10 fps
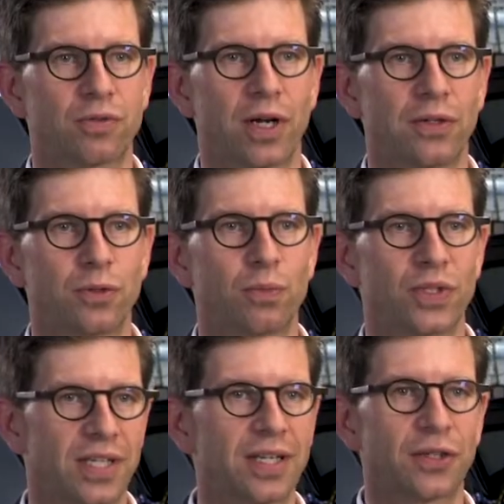try to
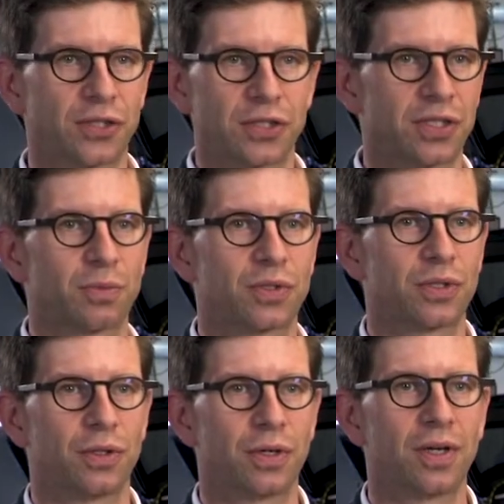present our systems
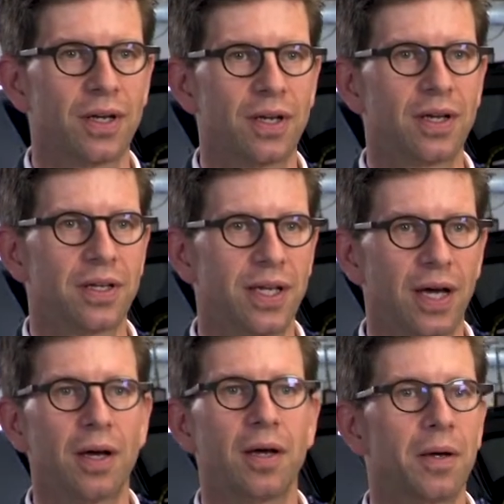to, yeah.